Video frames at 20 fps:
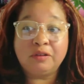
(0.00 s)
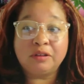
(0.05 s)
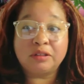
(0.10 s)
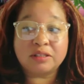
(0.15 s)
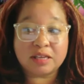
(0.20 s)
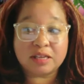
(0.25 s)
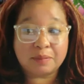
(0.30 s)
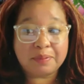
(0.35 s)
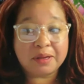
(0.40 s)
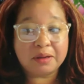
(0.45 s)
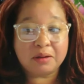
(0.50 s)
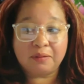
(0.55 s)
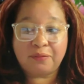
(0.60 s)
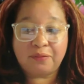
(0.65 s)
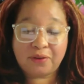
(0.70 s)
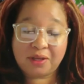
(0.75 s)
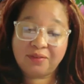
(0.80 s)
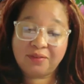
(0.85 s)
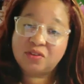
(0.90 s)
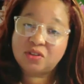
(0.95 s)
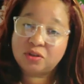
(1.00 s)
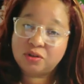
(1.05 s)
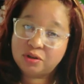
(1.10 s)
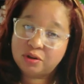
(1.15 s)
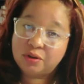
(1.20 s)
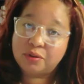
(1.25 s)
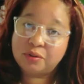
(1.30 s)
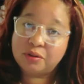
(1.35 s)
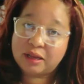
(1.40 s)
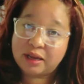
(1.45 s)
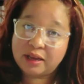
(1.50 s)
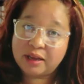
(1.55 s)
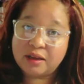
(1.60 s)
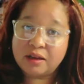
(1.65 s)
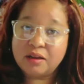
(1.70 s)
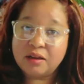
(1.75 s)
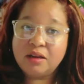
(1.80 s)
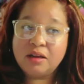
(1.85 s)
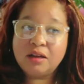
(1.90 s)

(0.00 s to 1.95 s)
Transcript: stepping in faith to know, like,